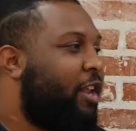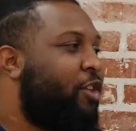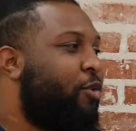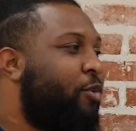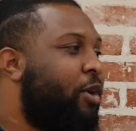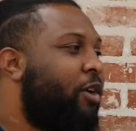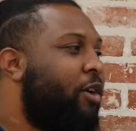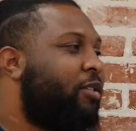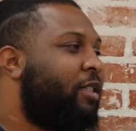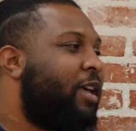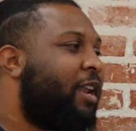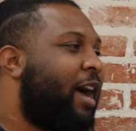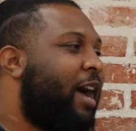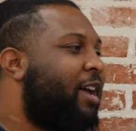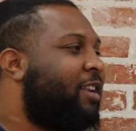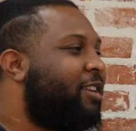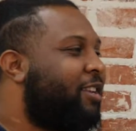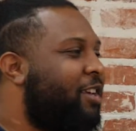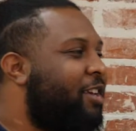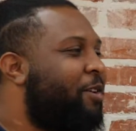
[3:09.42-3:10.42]
then you hear that I
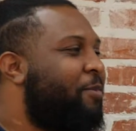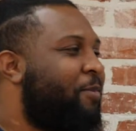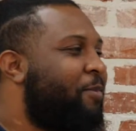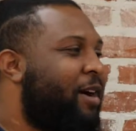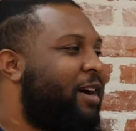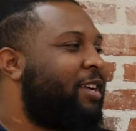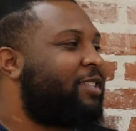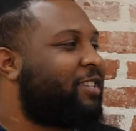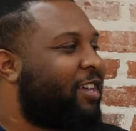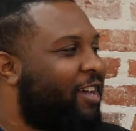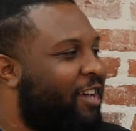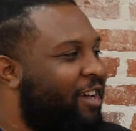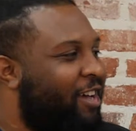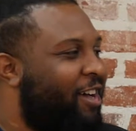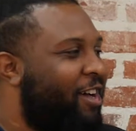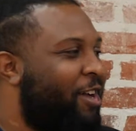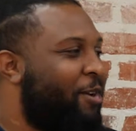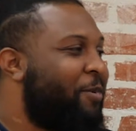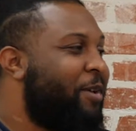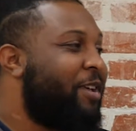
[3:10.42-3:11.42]
did my
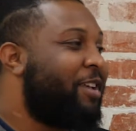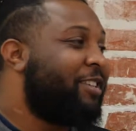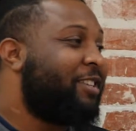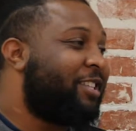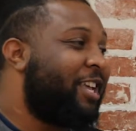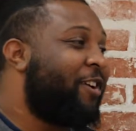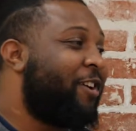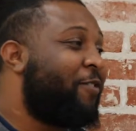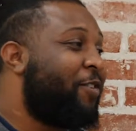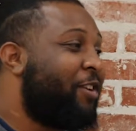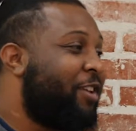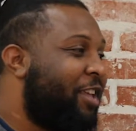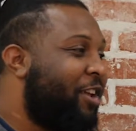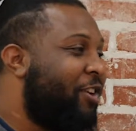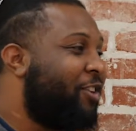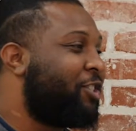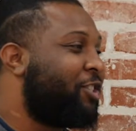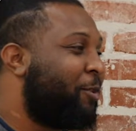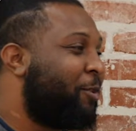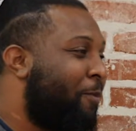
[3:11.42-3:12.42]
time, 7
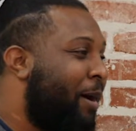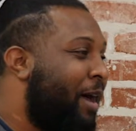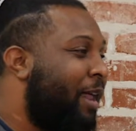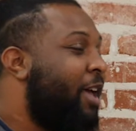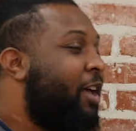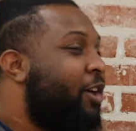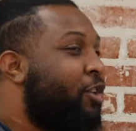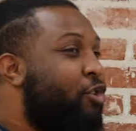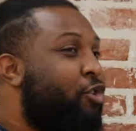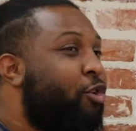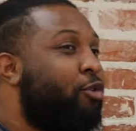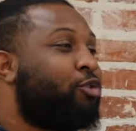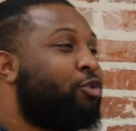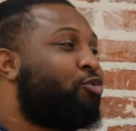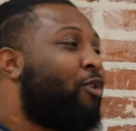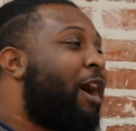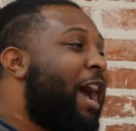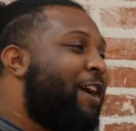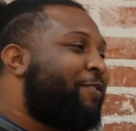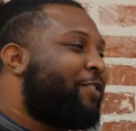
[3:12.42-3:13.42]
years of my. You gonna
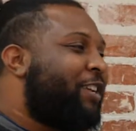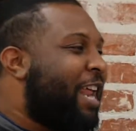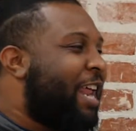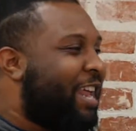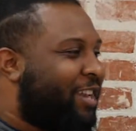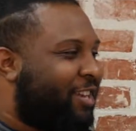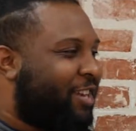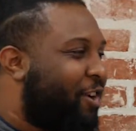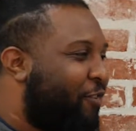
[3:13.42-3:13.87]
drive to that